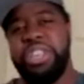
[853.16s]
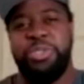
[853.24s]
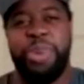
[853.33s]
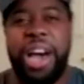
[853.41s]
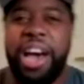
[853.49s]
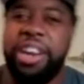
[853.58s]
get
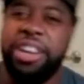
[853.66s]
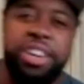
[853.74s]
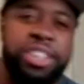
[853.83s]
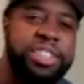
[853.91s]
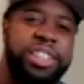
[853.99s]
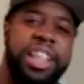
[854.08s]
you out of here.
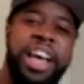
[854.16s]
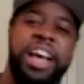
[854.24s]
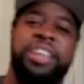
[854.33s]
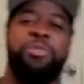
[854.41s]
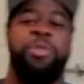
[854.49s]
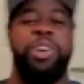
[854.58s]
This
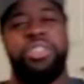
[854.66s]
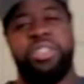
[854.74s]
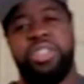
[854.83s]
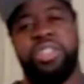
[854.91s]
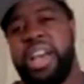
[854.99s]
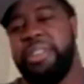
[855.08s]
last
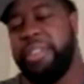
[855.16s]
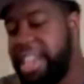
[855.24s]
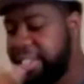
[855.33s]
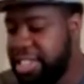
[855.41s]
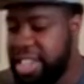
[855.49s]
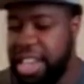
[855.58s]
question, like
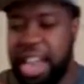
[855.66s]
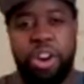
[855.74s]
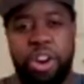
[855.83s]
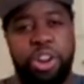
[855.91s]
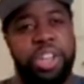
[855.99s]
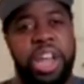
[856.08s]
I said
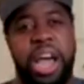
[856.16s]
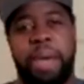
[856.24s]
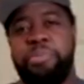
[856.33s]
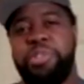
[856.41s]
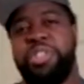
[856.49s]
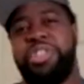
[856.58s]
earlier, I
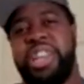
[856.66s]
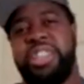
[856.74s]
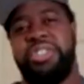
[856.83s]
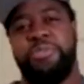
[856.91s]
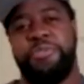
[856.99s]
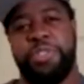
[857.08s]

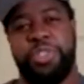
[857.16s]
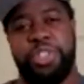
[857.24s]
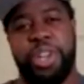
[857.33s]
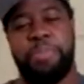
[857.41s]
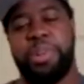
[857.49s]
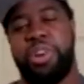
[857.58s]
appreciate you for
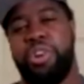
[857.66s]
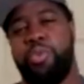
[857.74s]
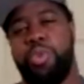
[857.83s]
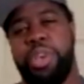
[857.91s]
jumping on